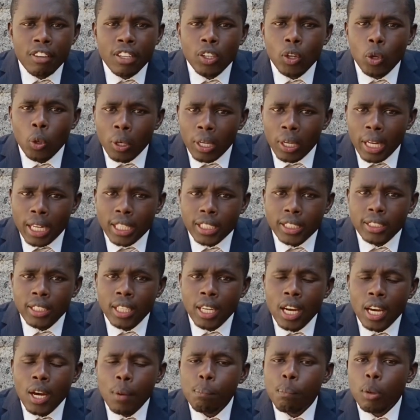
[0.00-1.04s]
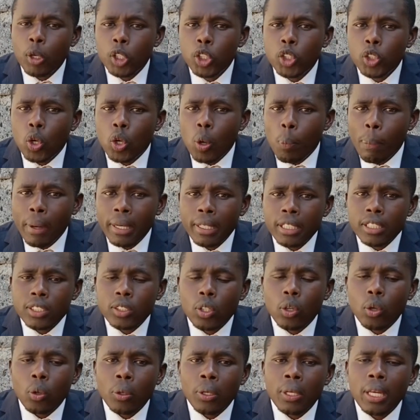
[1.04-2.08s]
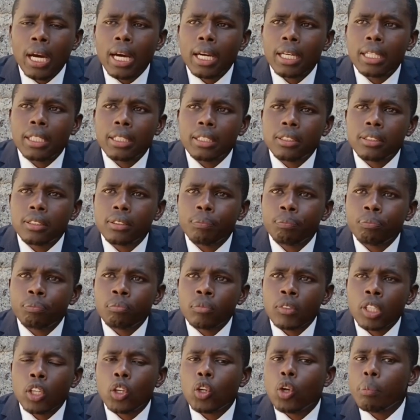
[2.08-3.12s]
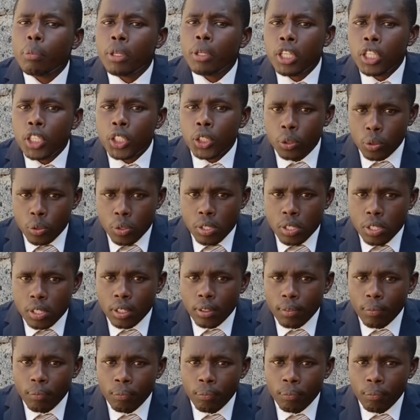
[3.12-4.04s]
conduct, political parties conduct nominations.